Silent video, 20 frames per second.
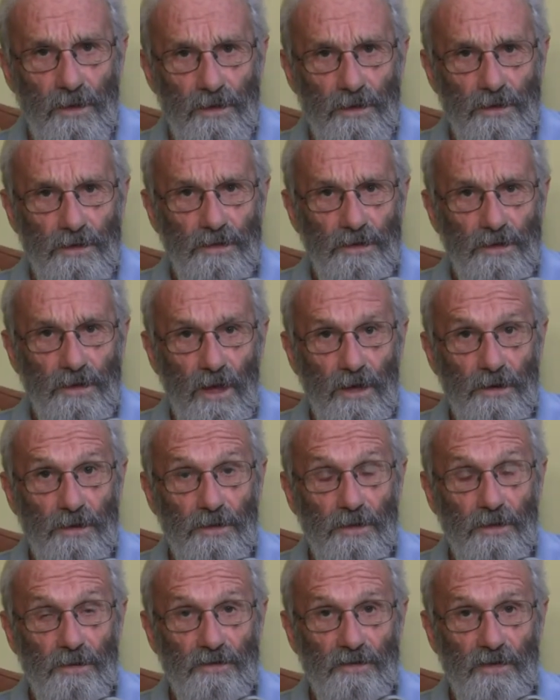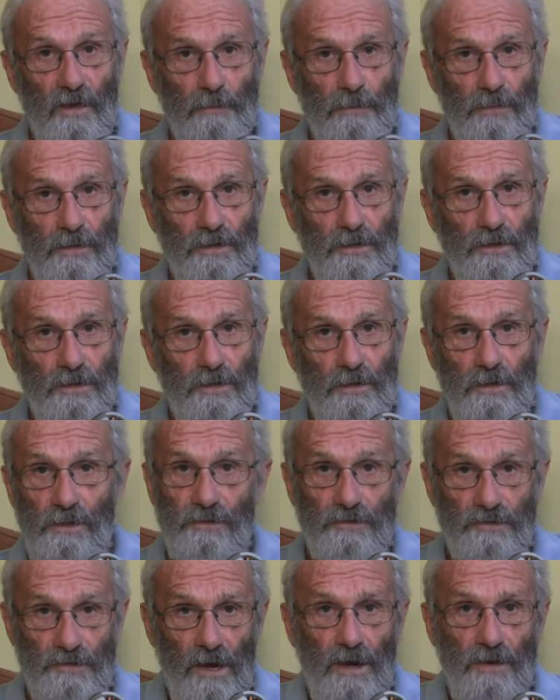indicating that somebody
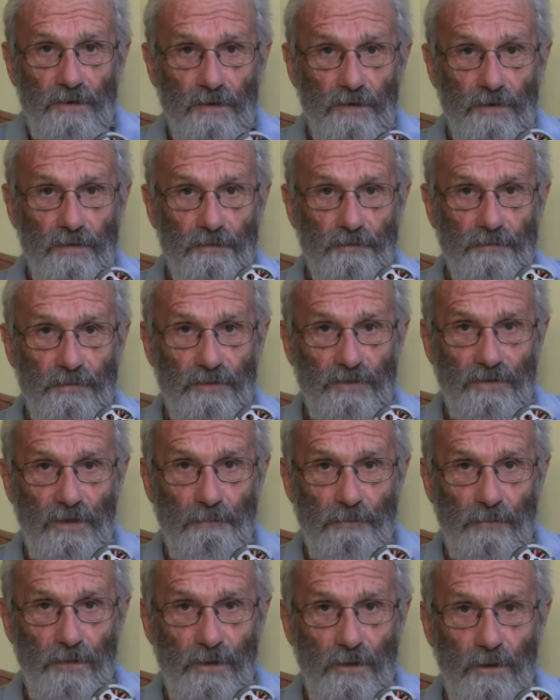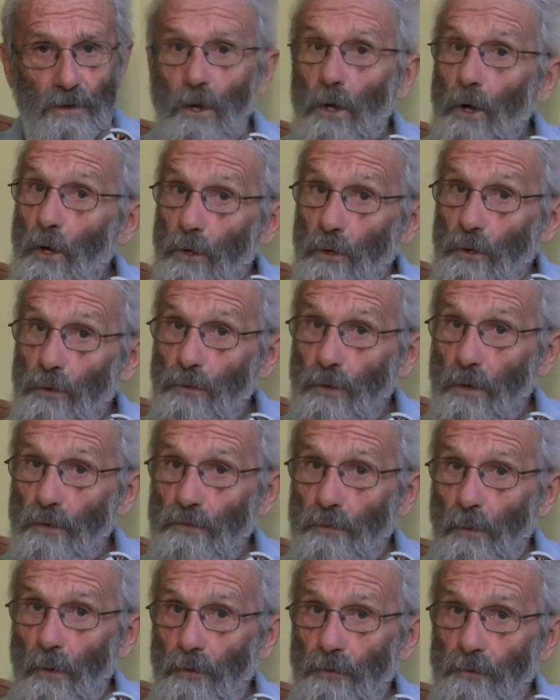has checked it for something, who
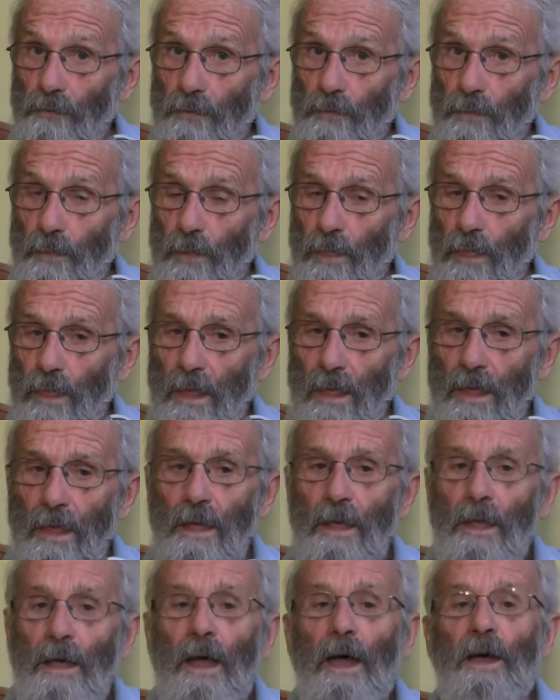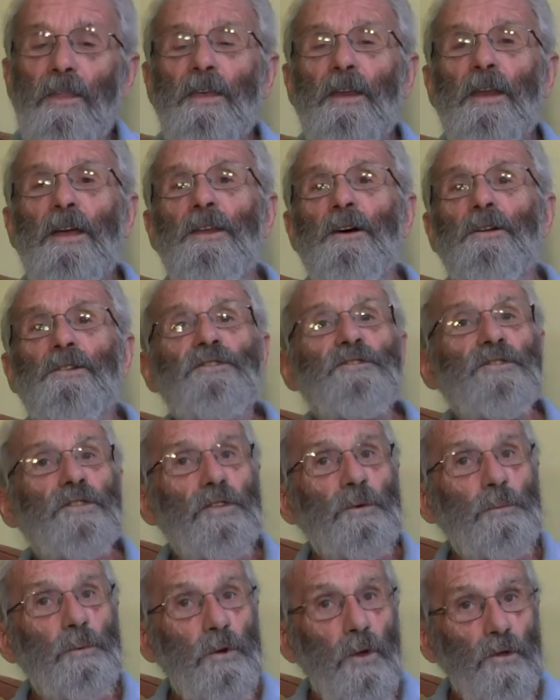knows what. And then I noticed
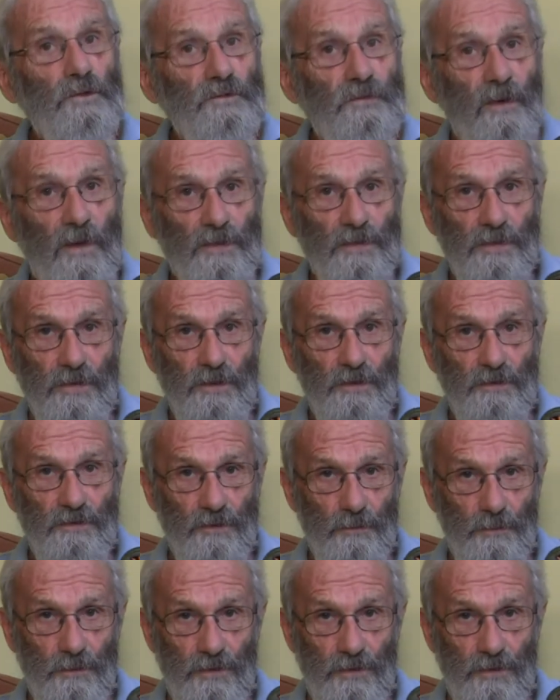that there were lots of other things that were